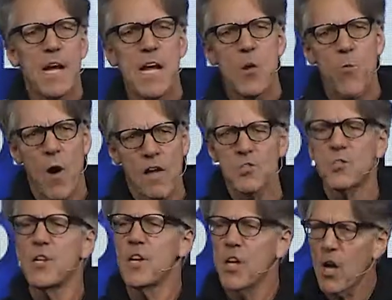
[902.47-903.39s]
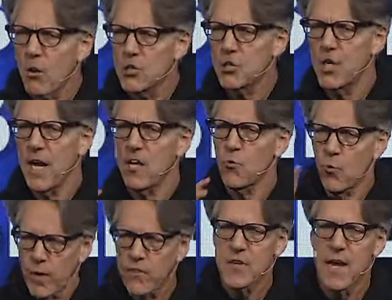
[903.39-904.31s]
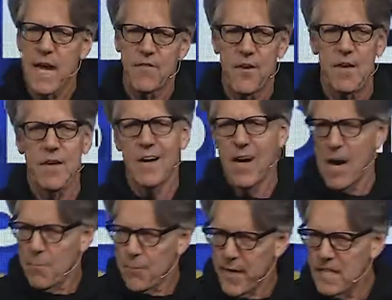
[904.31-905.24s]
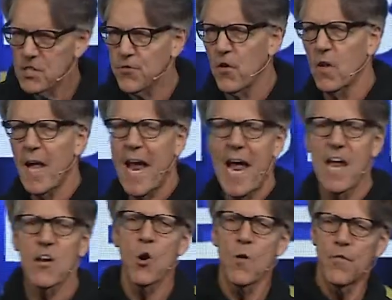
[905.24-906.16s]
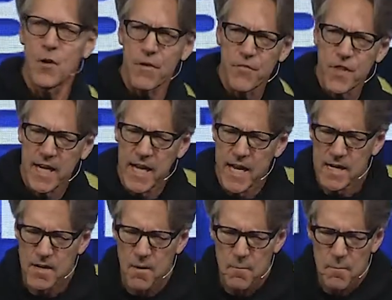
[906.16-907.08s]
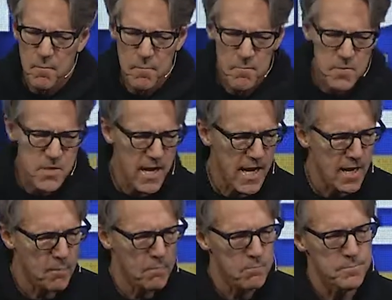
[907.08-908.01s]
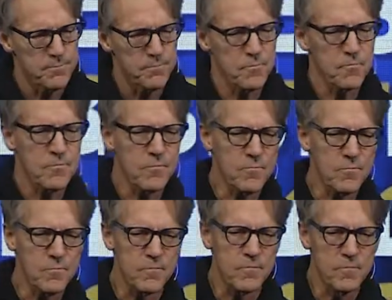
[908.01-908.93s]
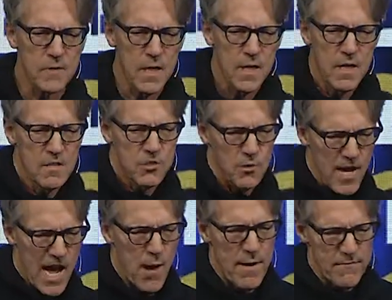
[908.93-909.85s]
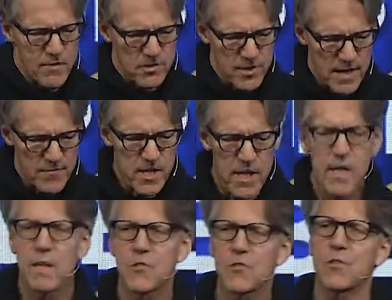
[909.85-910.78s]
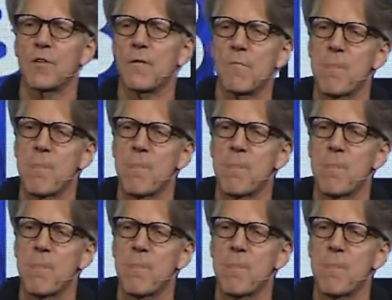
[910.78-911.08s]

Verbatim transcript: he wants to negotiate with David a peaceful handover of the kingdom to him. So now, after seven years,